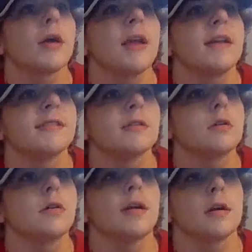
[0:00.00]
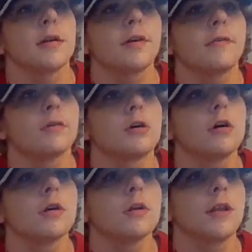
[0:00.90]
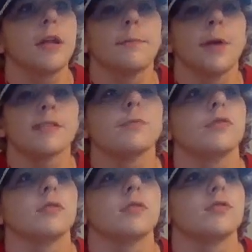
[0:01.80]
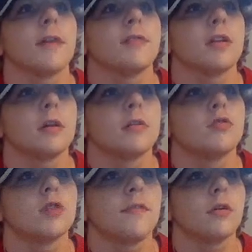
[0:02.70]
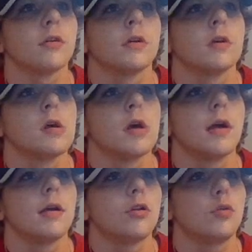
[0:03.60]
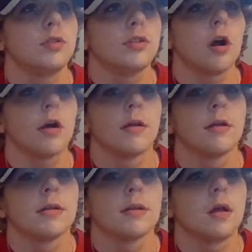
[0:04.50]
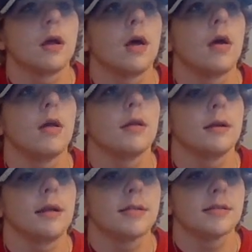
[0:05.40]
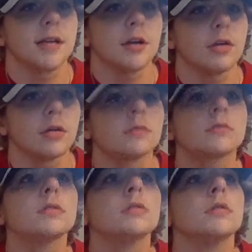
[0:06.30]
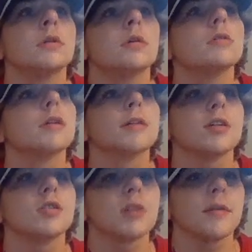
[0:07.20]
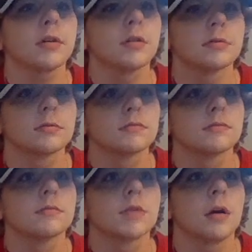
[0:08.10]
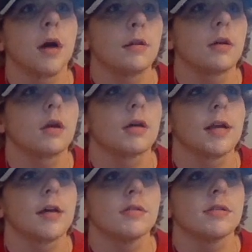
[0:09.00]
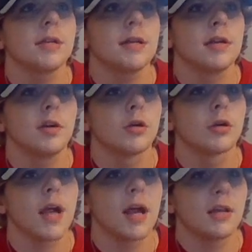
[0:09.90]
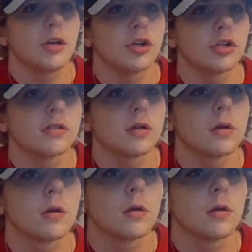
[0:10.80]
Okay, so 89th overall, the Boston Bruins drafted Trevor Kuntar, who's the center. Congrats, Trevor. On the clock now is the New York Islanders.